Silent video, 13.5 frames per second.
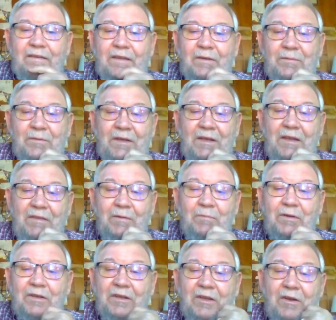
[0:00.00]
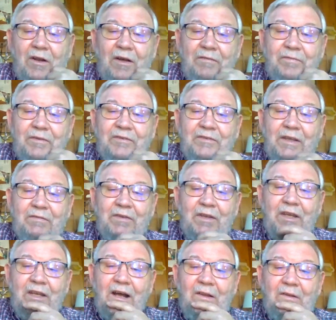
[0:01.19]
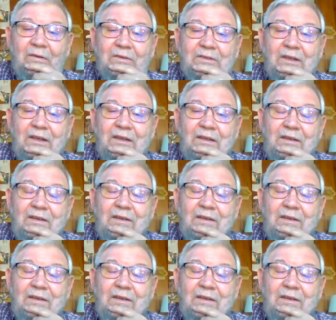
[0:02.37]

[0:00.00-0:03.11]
they wanted to get off of $70